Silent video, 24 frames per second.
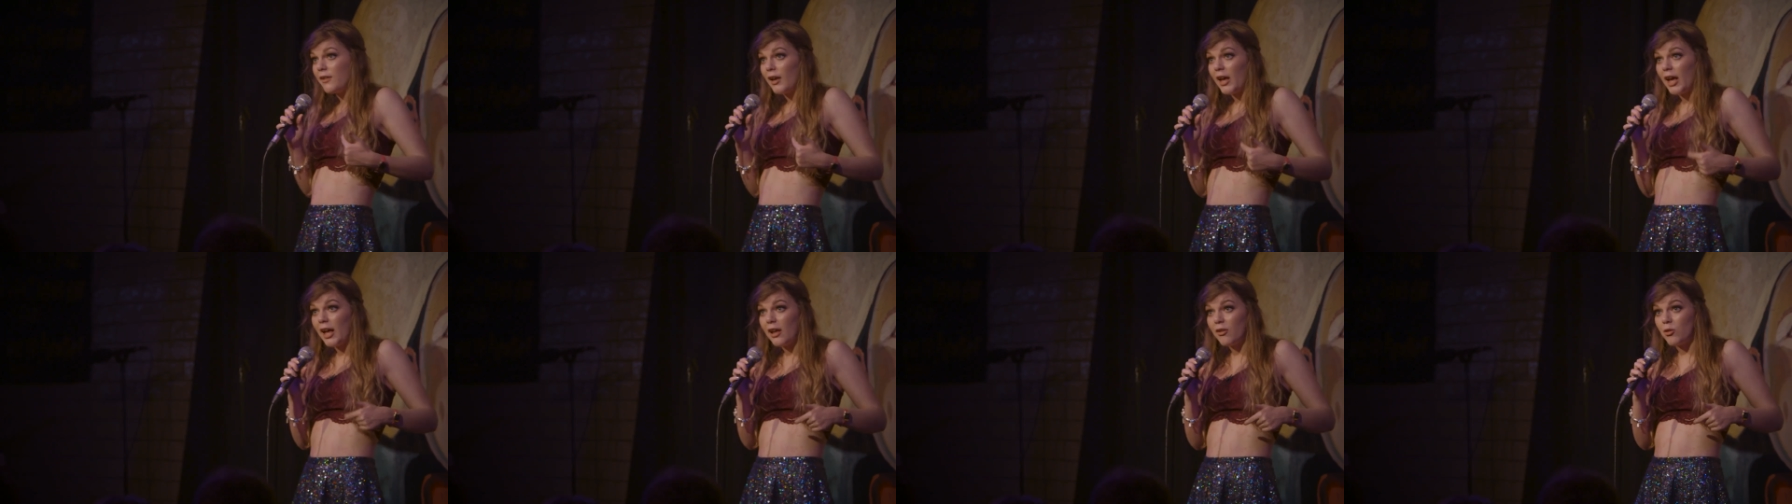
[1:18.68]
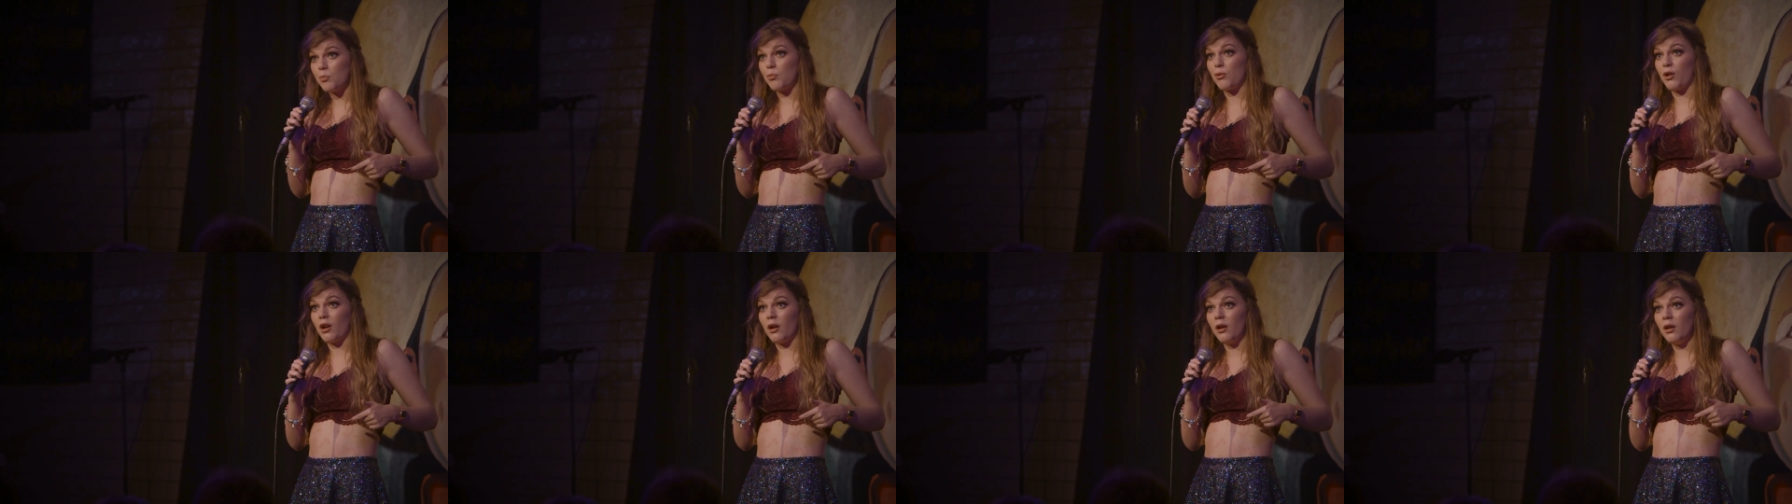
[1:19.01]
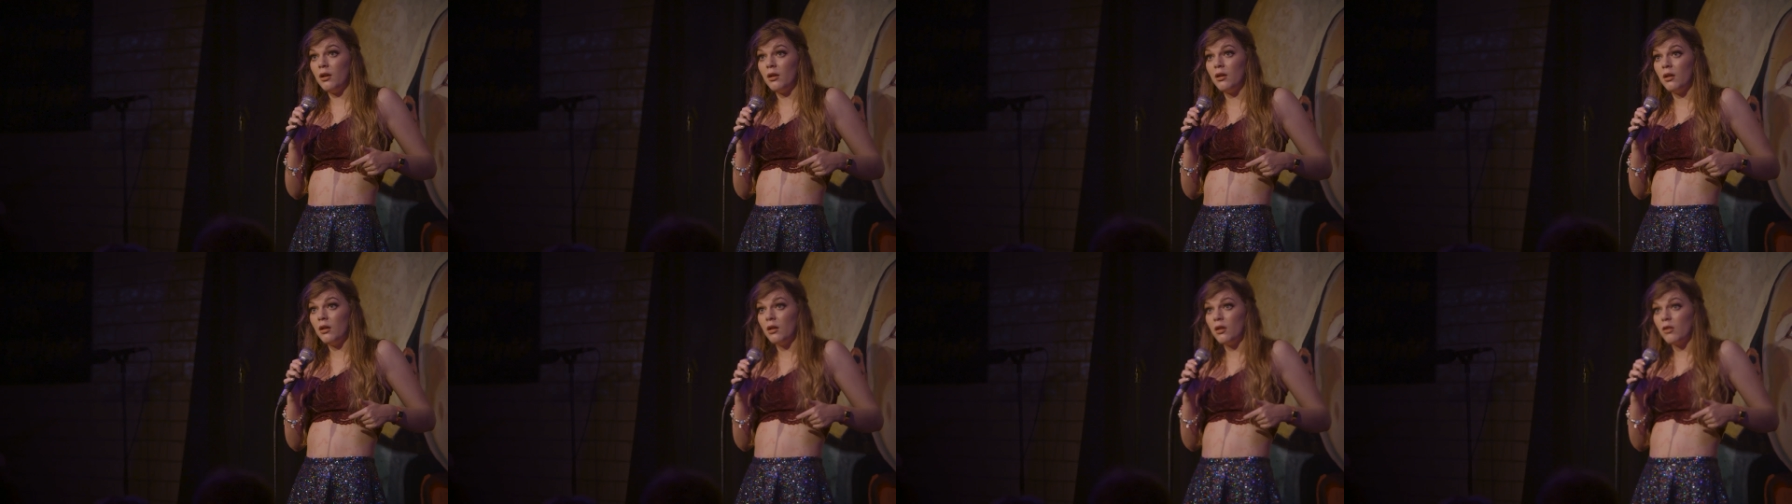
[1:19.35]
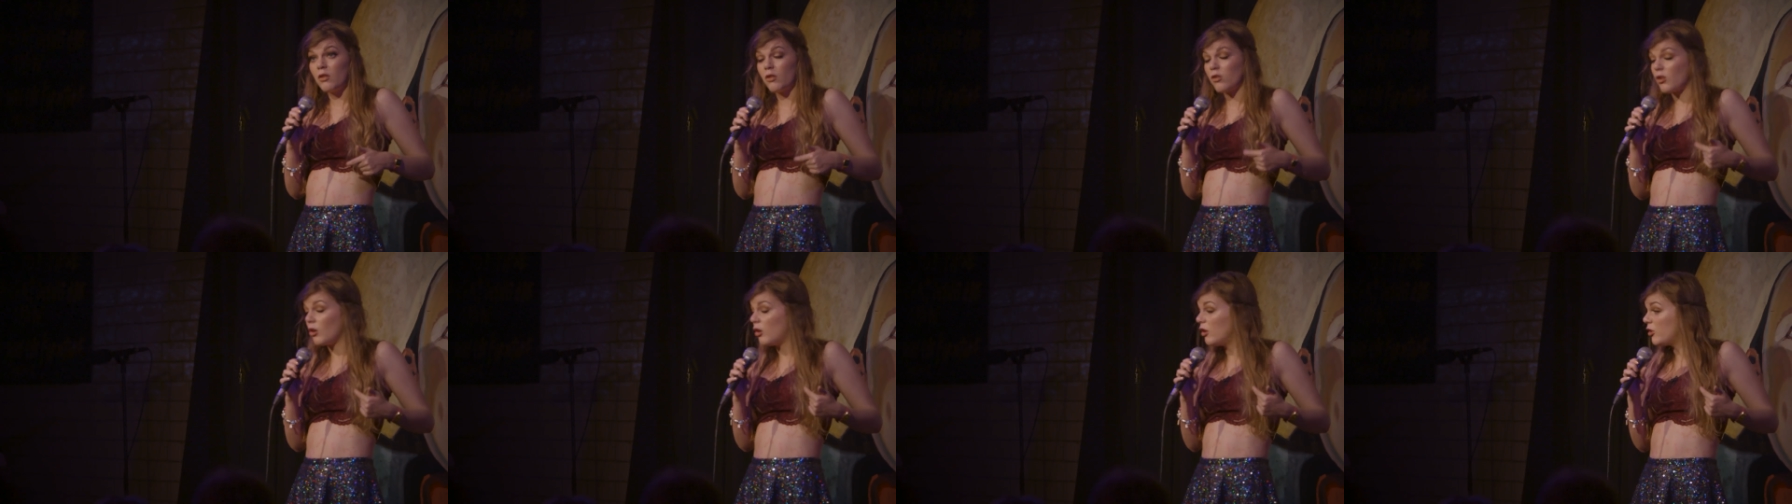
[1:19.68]
to Edinburgh,
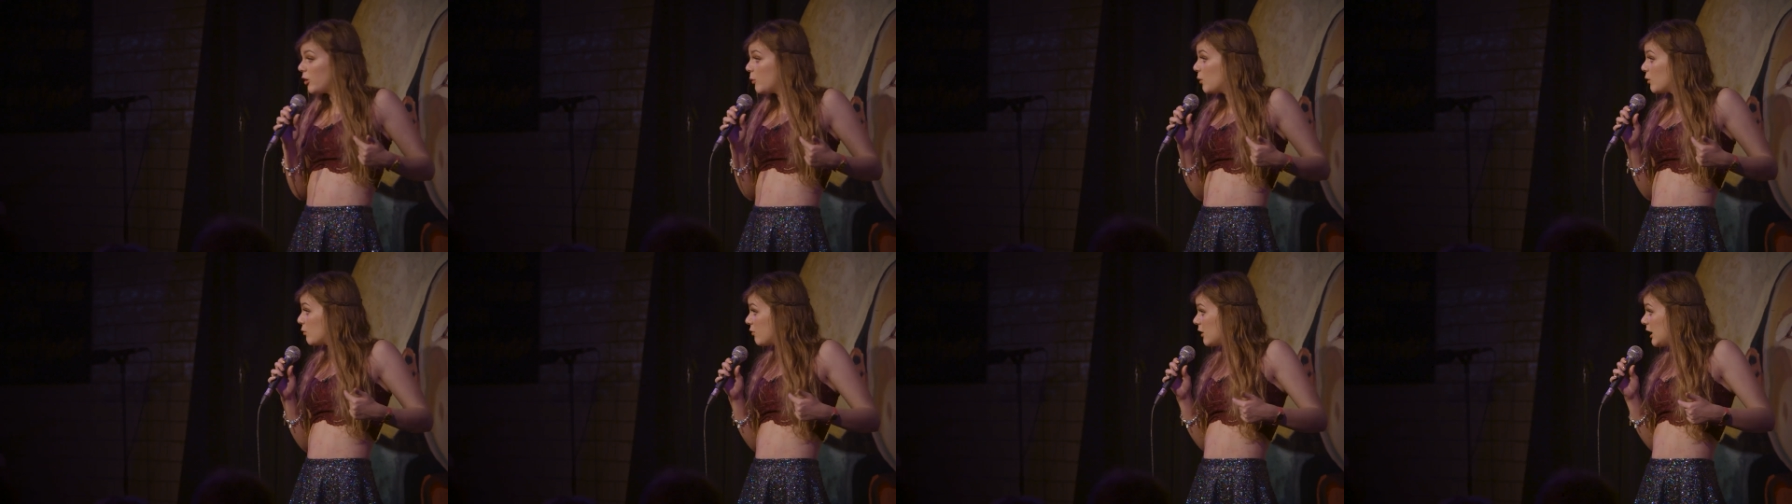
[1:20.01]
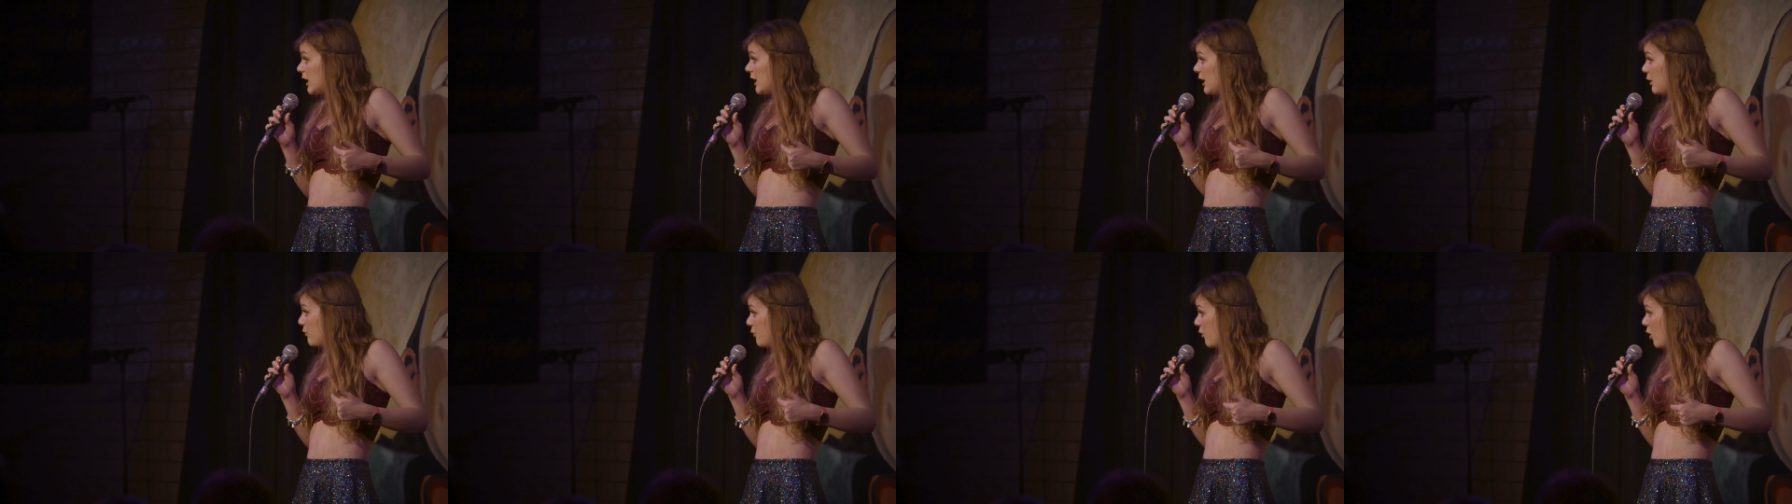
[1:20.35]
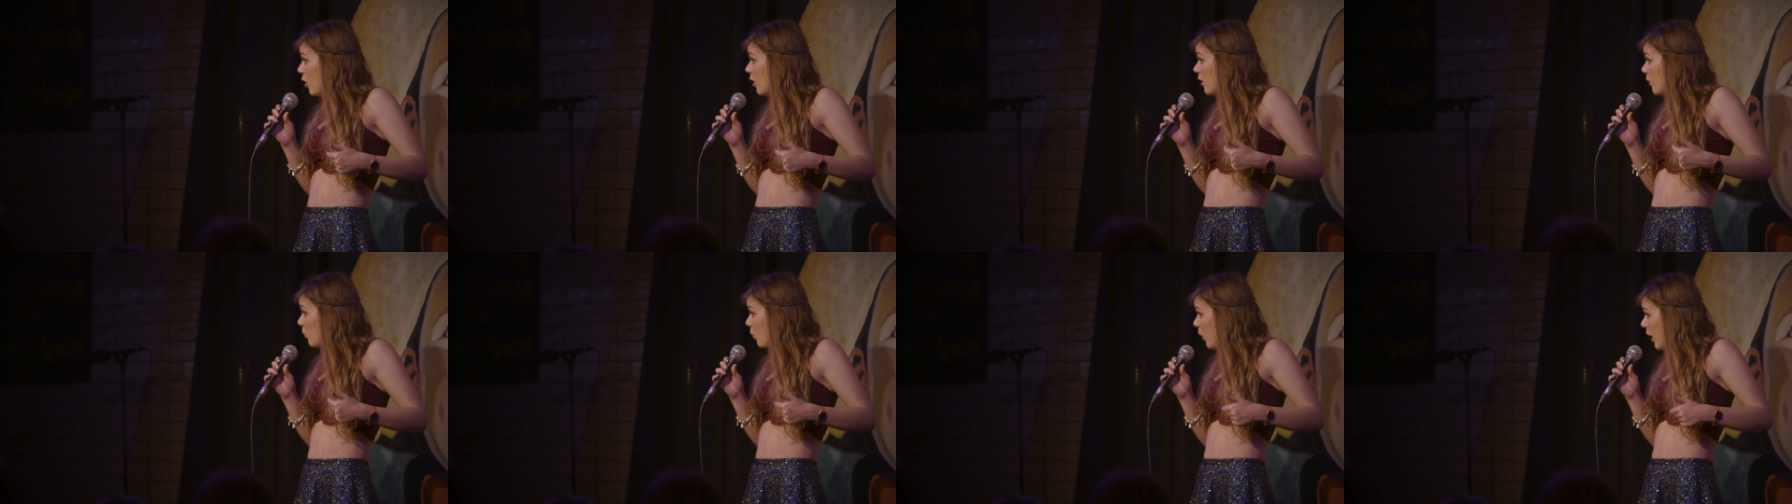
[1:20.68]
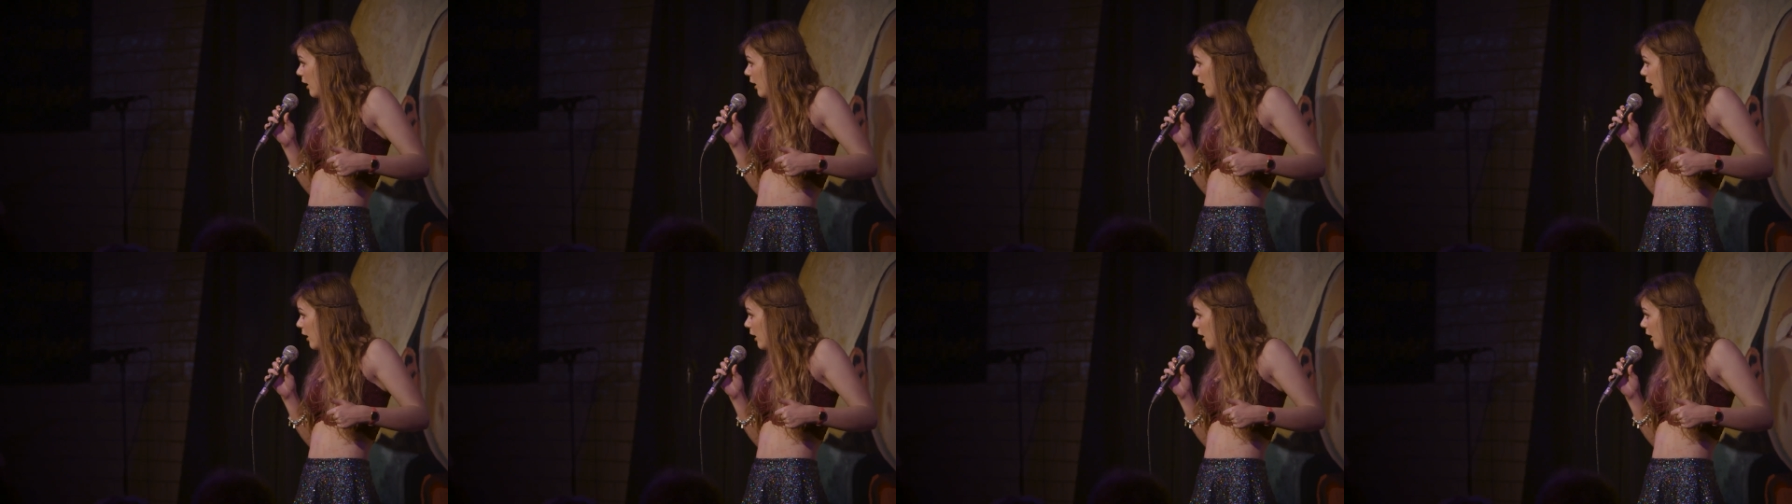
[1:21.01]
started doing really fucking